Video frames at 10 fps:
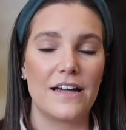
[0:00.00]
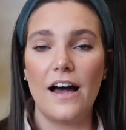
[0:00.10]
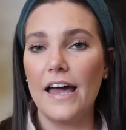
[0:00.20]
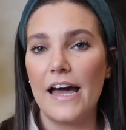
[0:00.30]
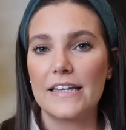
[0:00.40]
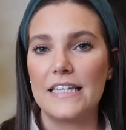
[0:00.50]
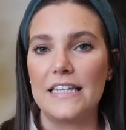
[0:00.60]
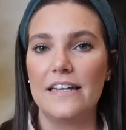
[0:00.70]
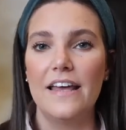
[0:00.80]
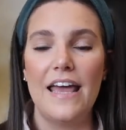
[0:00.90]

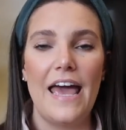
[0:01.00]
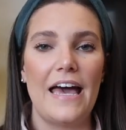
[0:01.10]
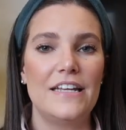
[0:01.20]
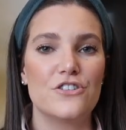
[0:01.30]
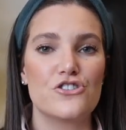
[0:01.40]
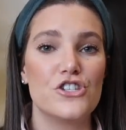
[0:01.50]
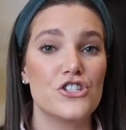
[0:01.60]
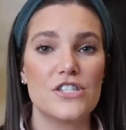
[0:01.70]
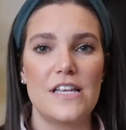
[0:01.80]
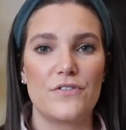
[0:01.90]
kayaking, and she
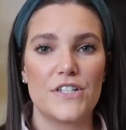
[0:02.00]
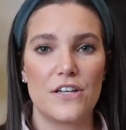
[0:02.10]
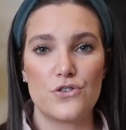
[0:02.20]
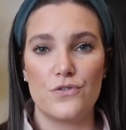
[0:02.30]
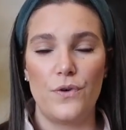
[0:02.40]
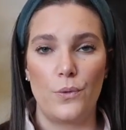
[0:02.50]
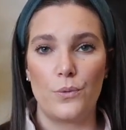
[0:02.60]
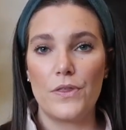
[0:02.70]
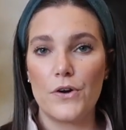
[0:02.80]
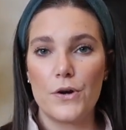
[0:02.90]
just never takes her phone
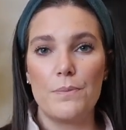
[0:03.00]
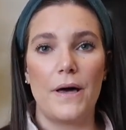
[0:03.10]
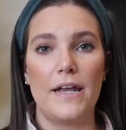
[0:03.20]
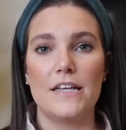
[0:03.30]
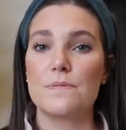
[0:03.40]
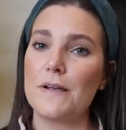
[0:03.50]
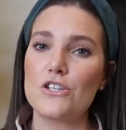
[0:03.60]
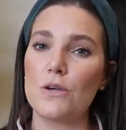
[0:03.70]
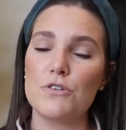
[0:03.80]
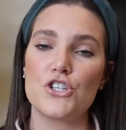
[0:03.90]
with her. But
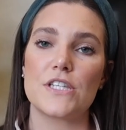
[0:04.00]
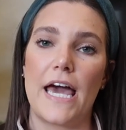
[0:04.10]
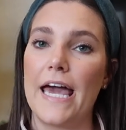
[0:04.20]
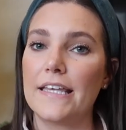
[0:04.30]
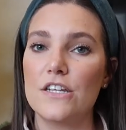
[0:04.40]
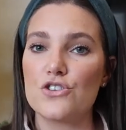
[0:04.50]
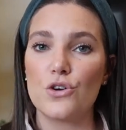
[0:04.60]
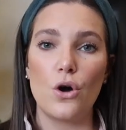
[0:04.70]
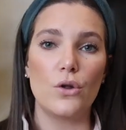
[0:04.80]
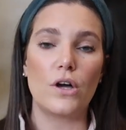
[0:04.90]
especially when she's kayaking, she'll
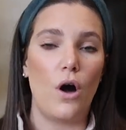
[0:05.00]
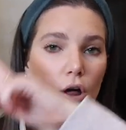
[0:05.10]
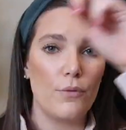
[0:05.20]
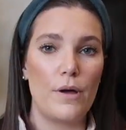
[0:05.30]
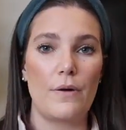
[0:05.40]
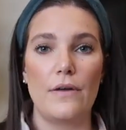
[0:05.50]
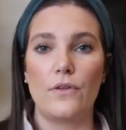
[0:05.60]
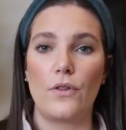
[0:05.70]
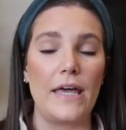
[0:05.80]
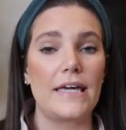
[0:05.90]
go like all the way around
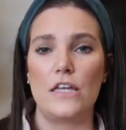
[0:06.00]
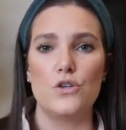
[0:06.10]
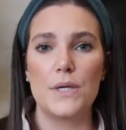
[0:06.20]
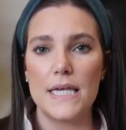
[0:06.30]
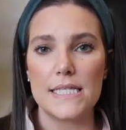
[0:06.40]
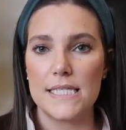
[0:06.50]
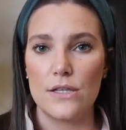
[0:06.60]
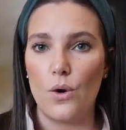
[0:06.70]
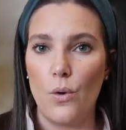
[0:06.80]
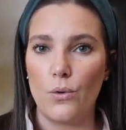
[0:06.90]
the lake and you can't see
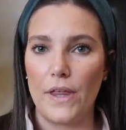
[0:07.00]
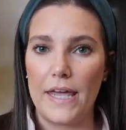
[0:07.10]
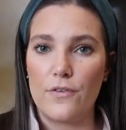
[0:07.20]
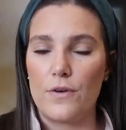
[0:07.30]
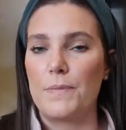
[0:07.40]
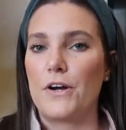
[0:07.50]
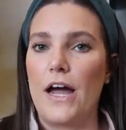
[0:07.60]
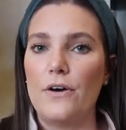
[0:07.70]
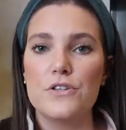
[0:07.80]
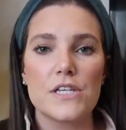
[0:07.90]
the whole lake from their
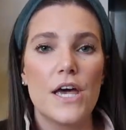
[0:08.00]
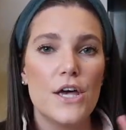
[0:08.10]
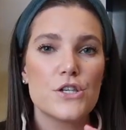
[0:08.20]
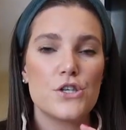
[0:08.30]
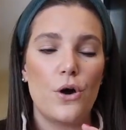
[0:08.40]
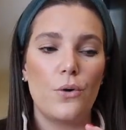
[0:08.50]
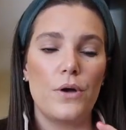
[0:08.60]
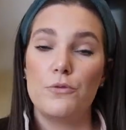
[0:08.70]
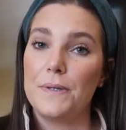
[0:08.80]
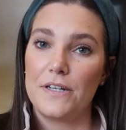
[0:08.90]
house. So
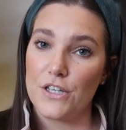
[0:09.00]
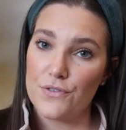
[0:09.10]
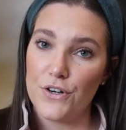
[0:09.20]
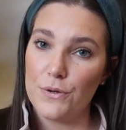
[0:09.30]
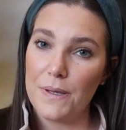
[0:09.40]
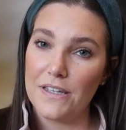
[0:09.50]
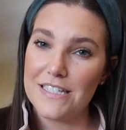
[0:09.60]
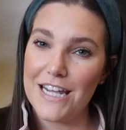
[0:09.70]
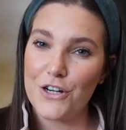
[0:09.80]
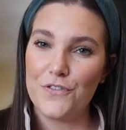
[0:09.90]
it would be nice for her to be able to
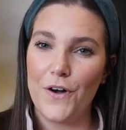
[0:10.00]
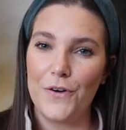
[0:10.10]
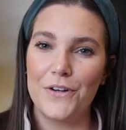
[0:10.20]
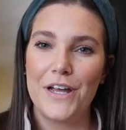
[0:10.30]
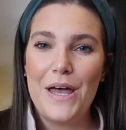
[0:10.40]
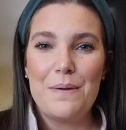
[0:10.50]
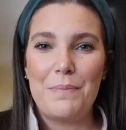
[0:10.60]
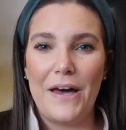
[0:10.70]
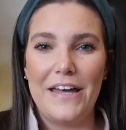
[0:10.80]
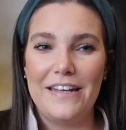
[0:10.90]
take her phone,
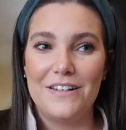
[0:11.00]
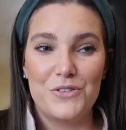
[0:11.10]
but